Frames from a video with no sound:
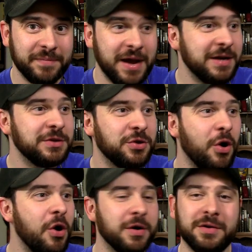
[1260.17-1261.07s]
I could
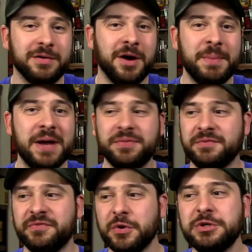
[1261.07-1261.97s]
talk about the
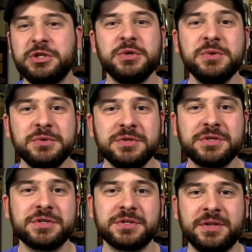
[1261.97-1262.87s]
virtues